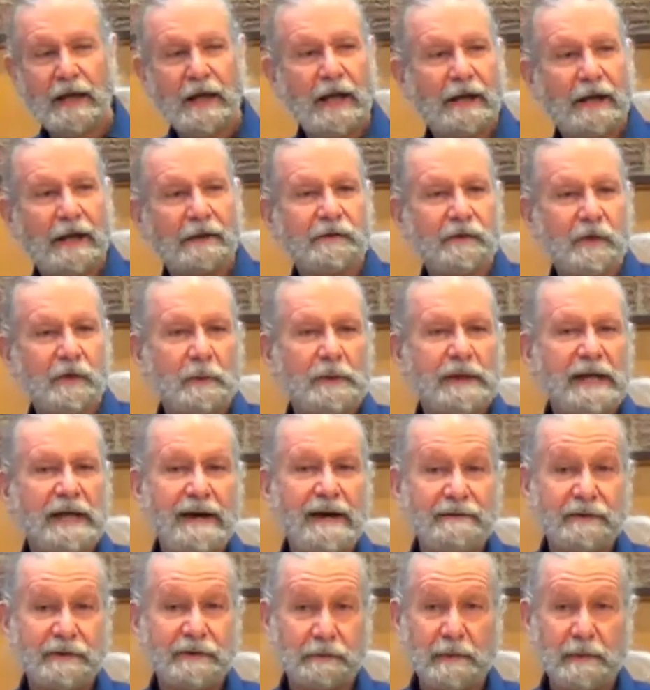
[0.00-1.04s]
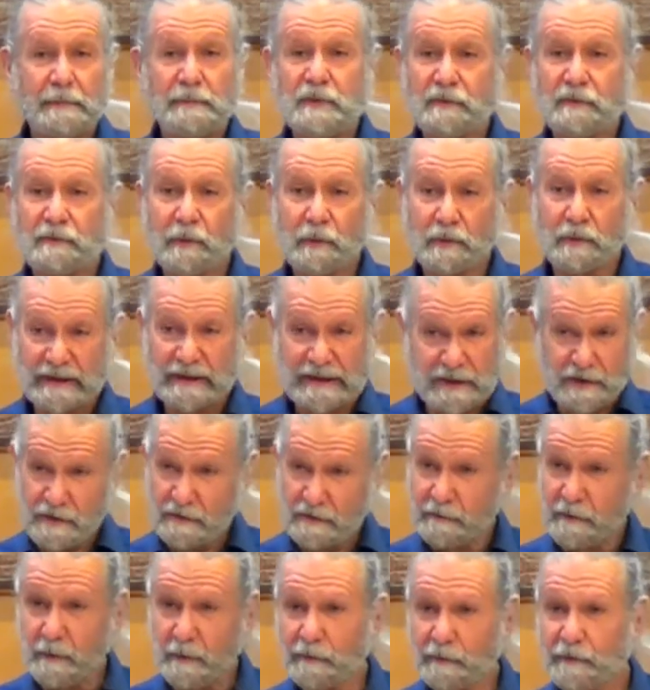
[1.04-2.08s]
And so we have a scripture for each
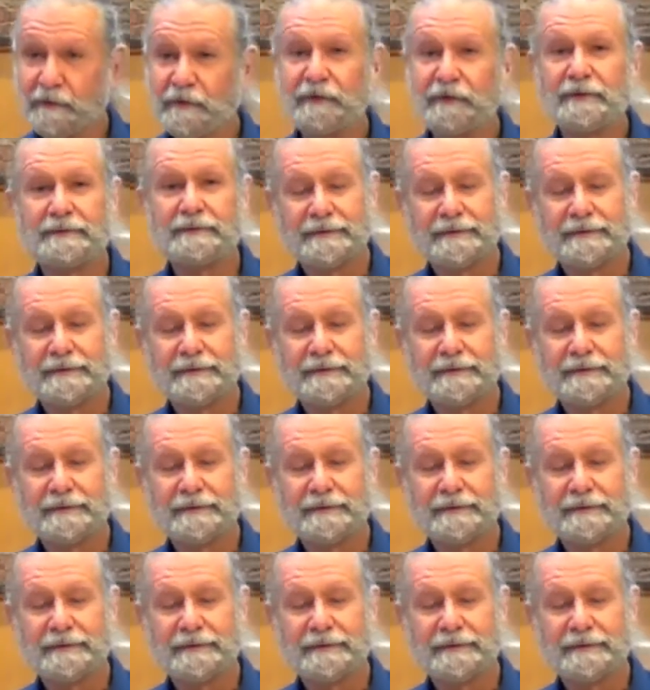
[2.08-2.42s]
of those